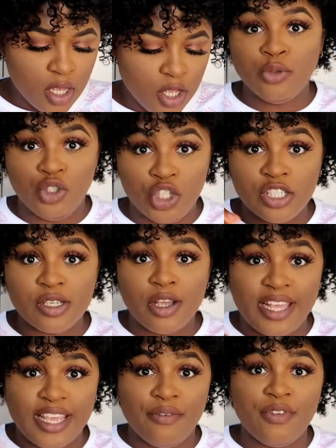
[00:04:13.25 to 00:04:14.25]
I'm just
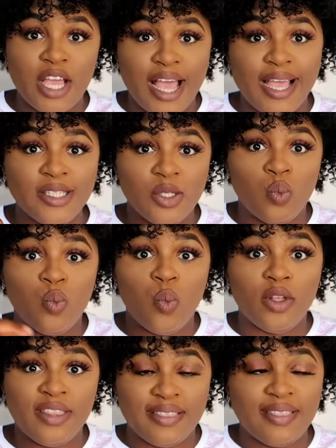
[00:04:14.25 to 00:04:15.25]
gonna give you guys
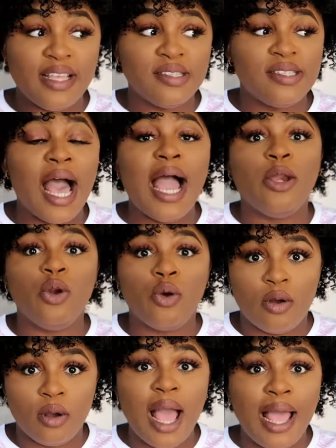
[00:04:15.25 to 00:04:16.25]
the things that I look
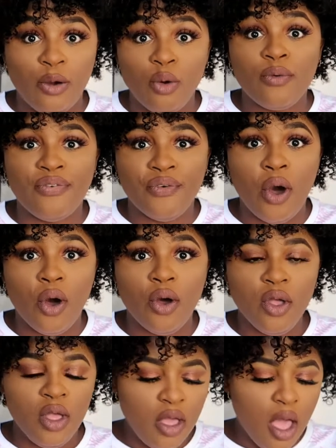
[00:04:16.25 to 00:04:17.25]
I look for.
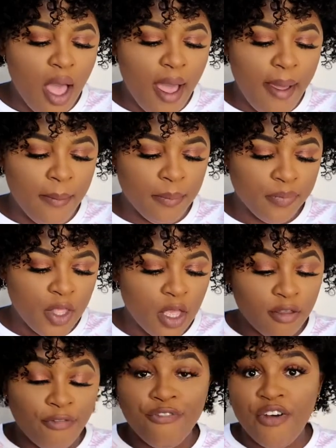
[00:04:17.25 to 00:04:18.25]
Um,
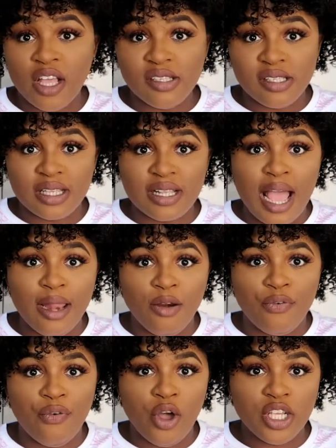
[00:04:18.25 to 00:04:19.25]
the first thing I
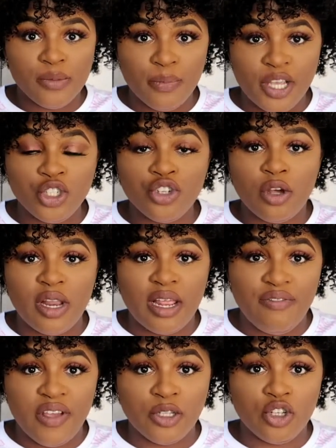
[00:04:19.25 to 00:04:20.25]
look for is make sure that
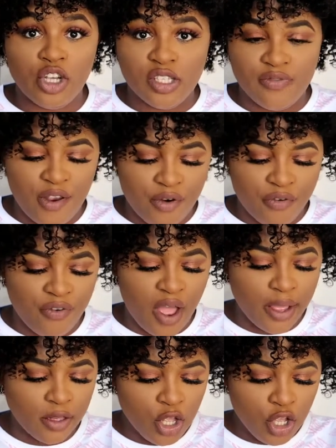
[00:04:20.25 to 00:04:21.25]
the vendor is
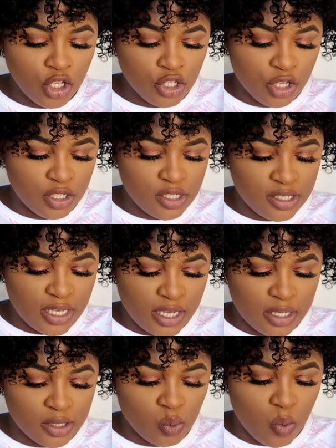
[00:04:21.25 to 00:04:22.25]
verified. So you see
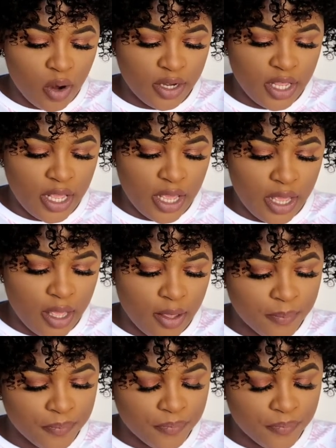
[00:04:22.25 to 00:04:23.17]
this one here.